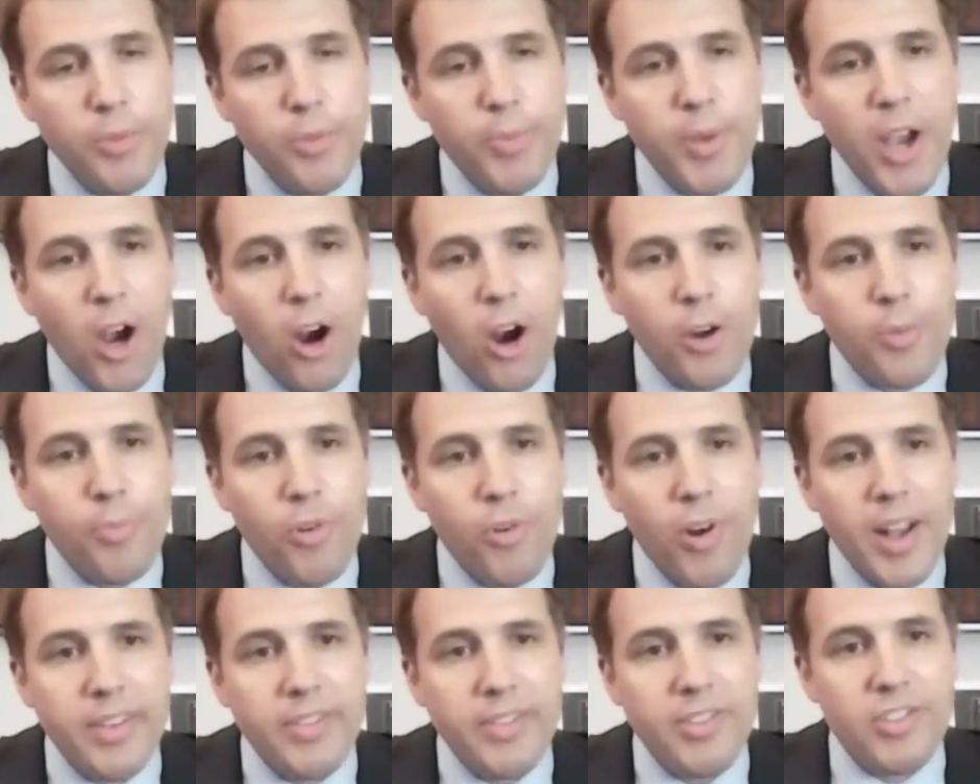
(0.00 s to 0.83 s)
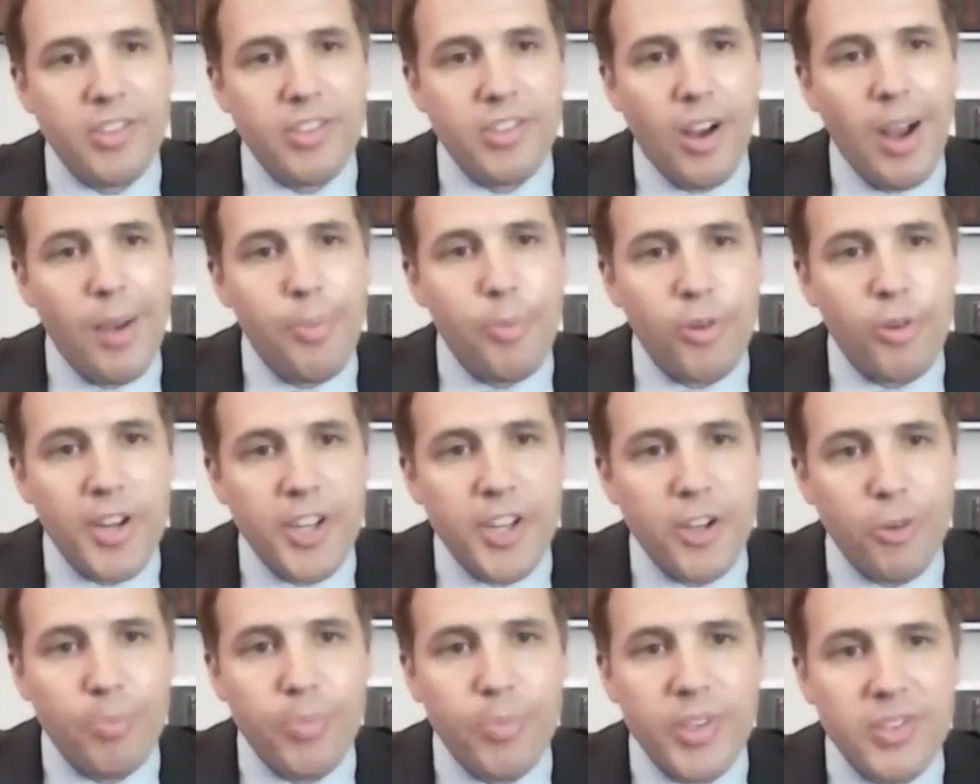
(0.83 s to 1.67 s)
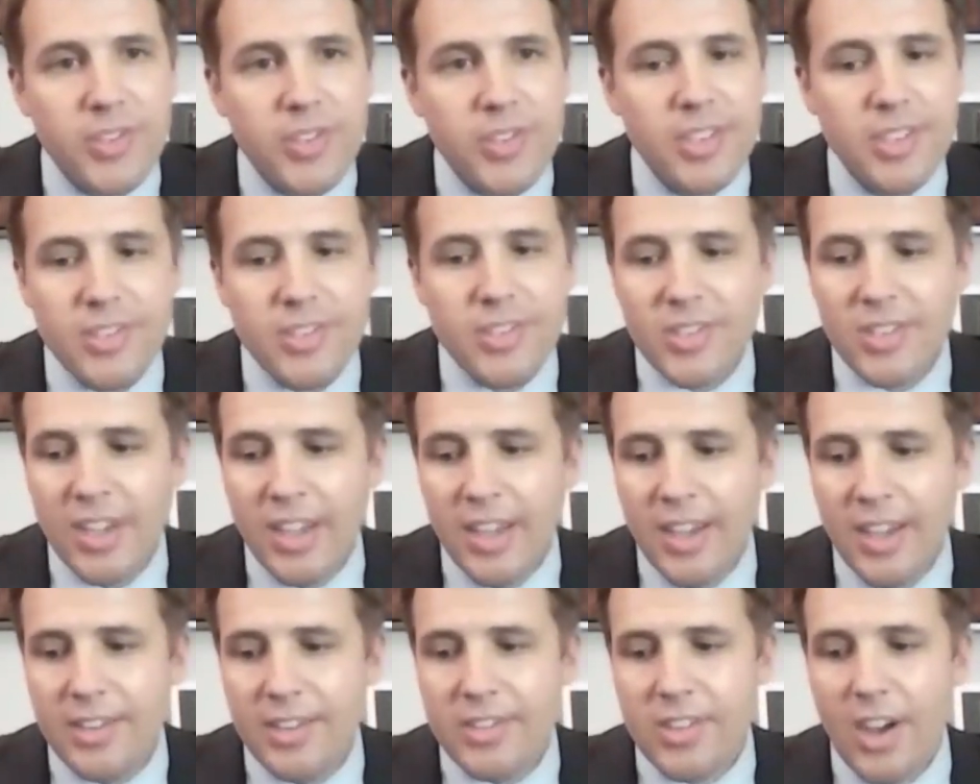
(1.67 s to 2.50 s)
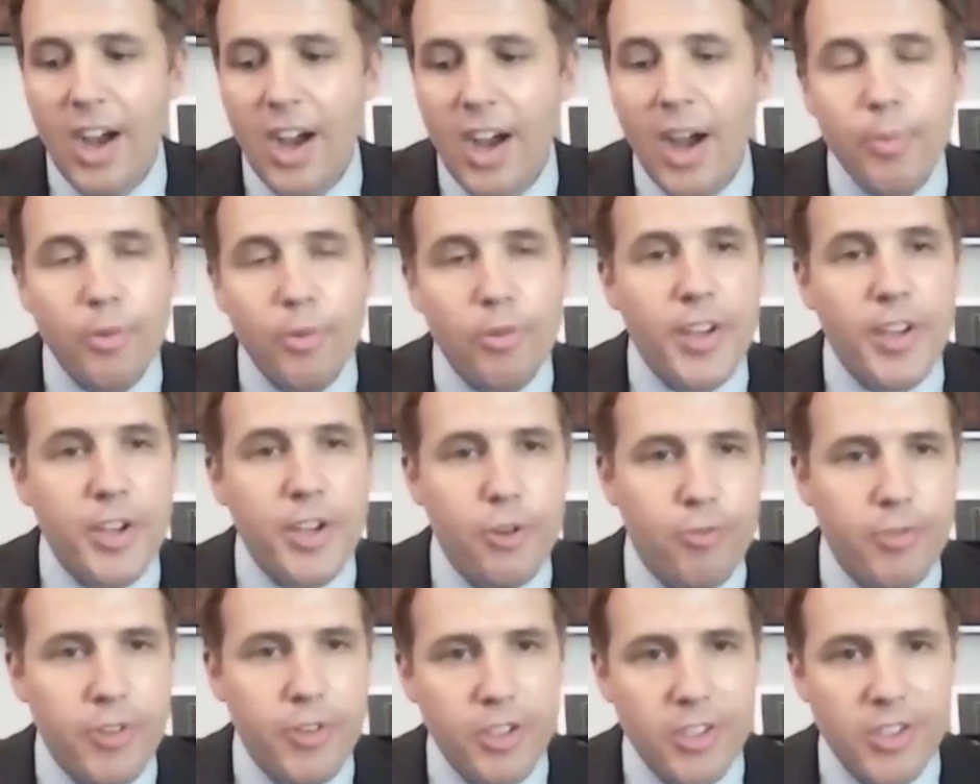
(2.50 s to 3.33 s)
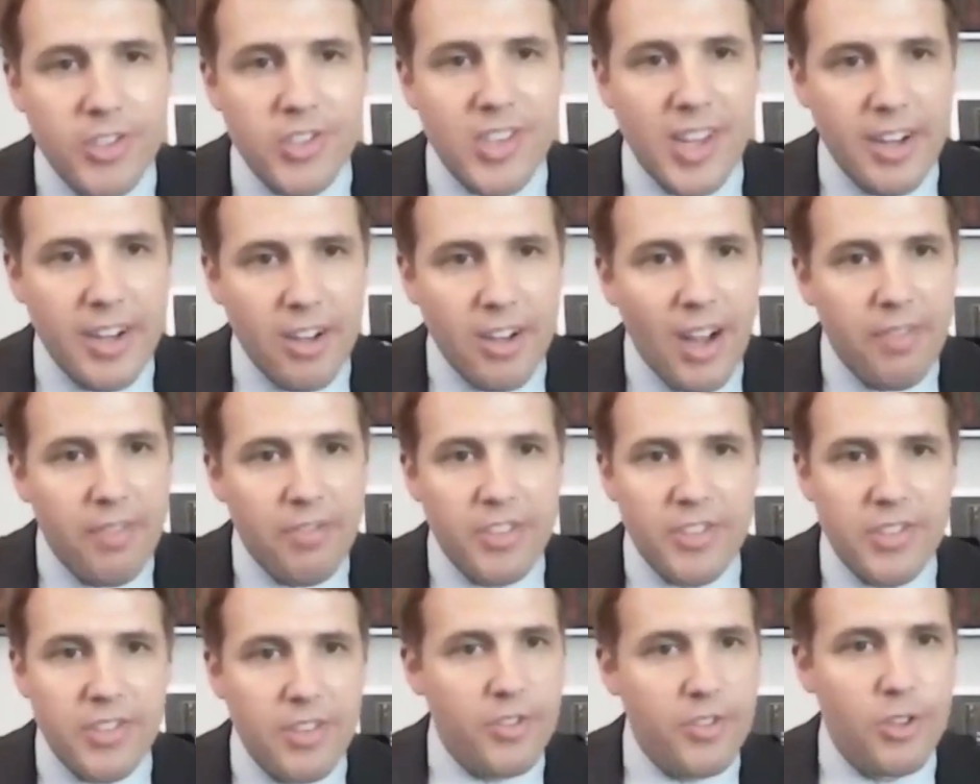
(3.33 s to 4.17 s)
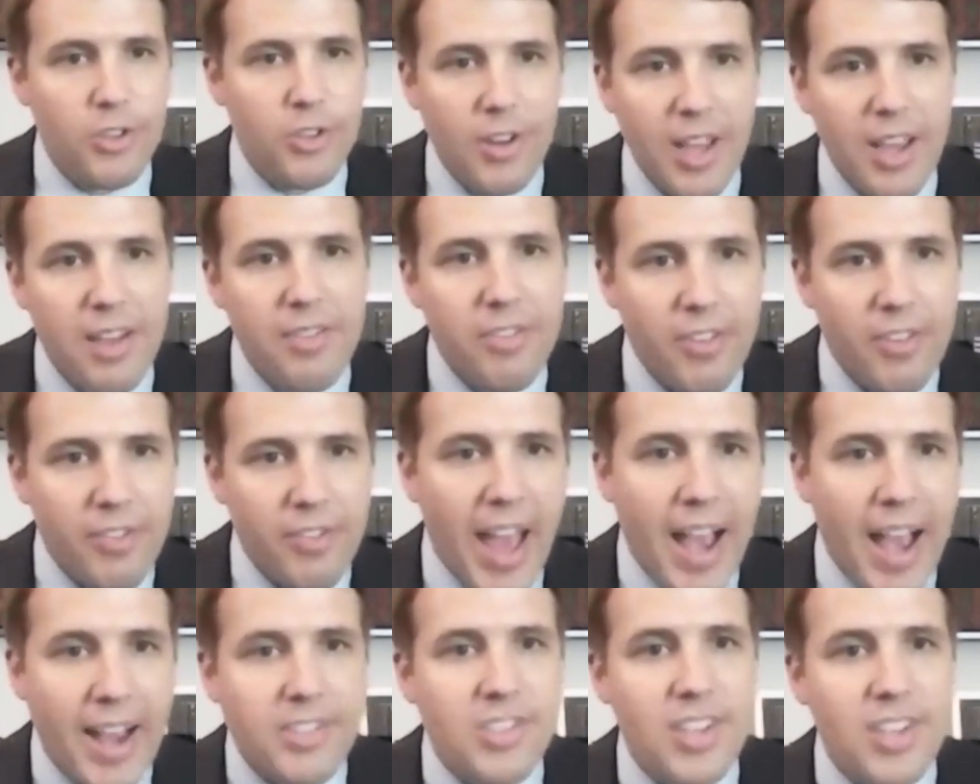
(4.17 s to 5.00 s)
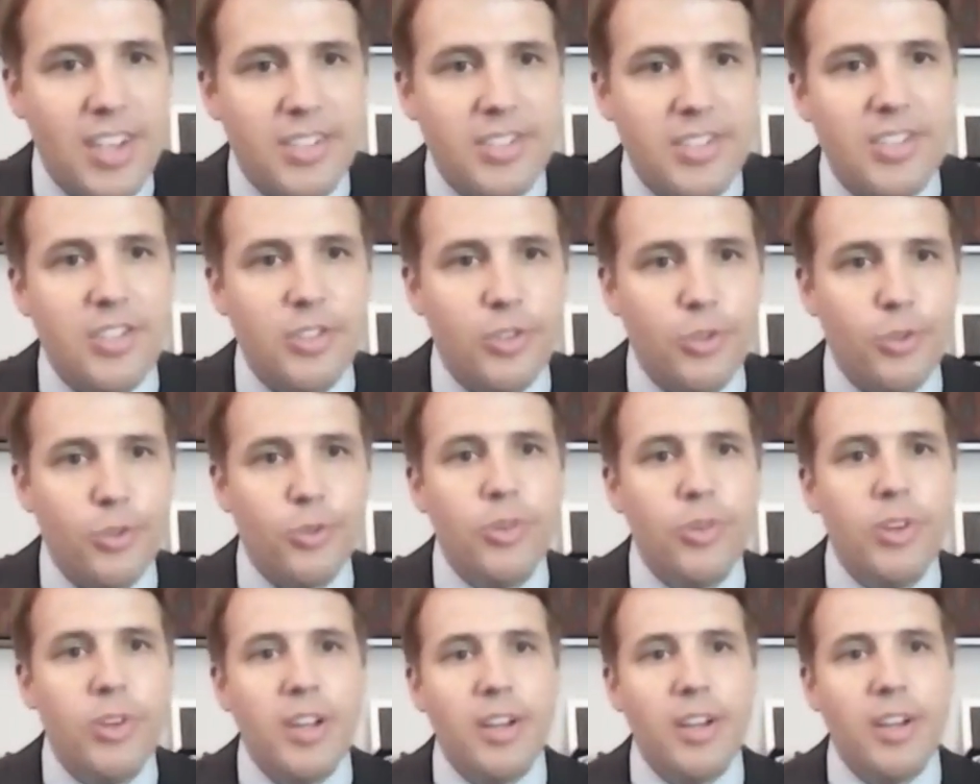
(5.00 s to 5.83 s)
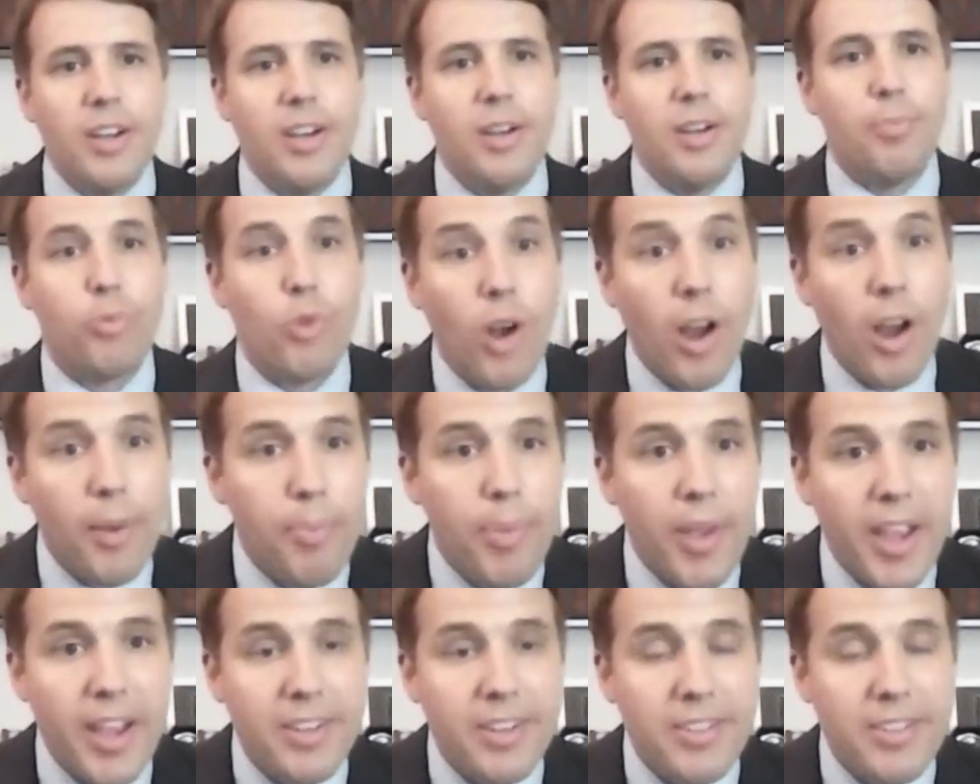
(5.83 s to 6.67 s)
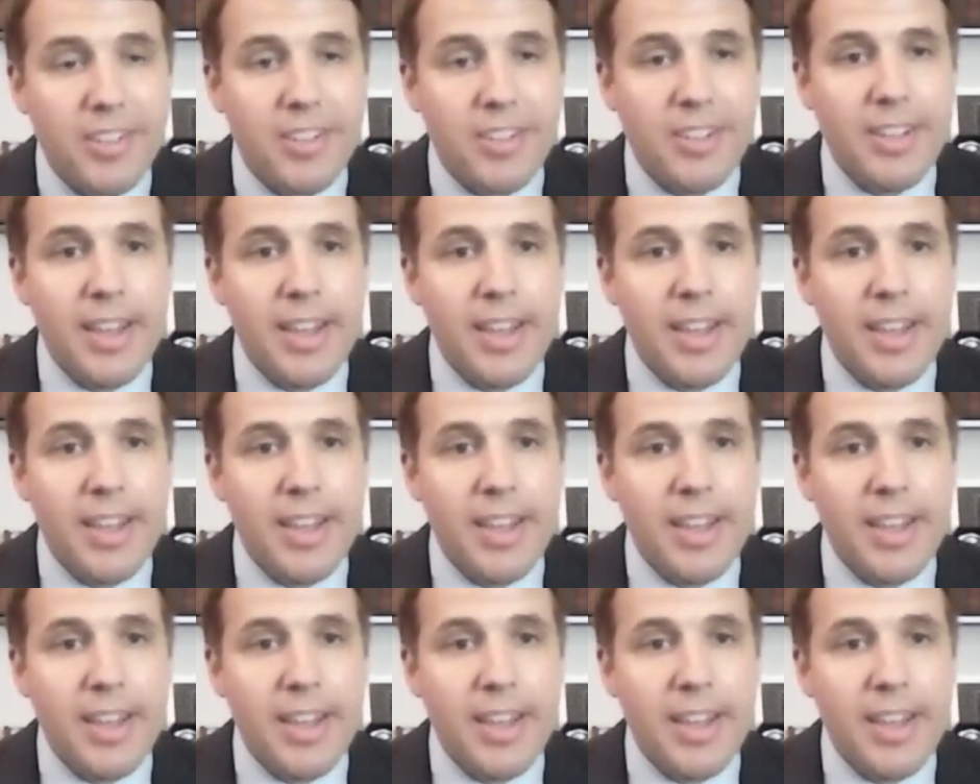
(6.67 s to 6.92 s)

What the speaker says: be hard pressed to operate your business, to operate your real estate office if you don't have access to broadband.